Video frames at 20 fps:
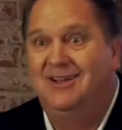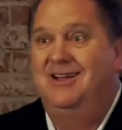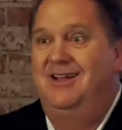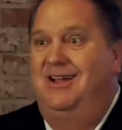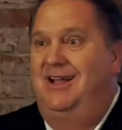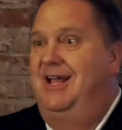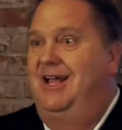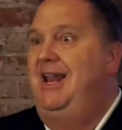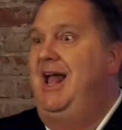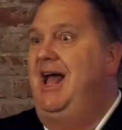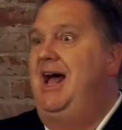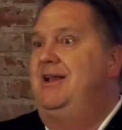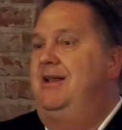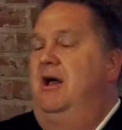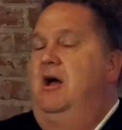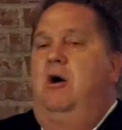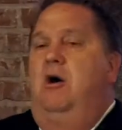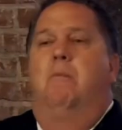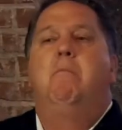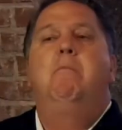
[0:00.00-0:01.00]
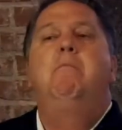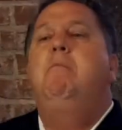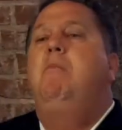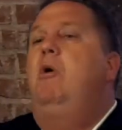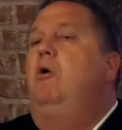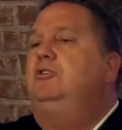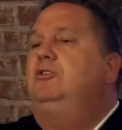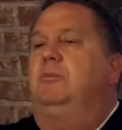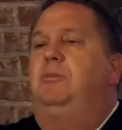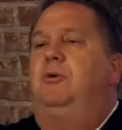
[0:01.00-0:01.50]
It had
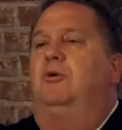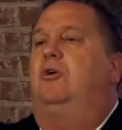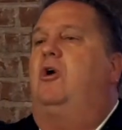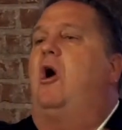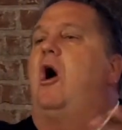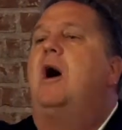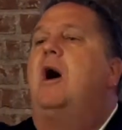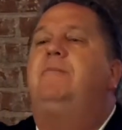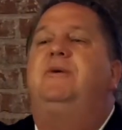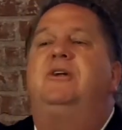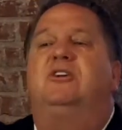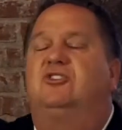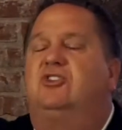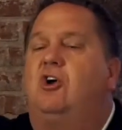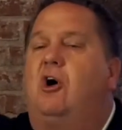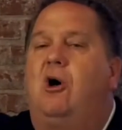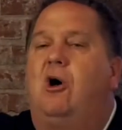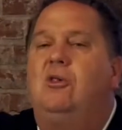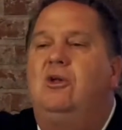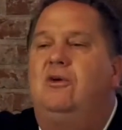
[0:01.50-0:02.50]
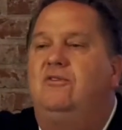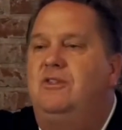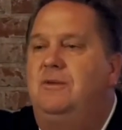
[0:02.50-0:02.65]
multiple copiers all over the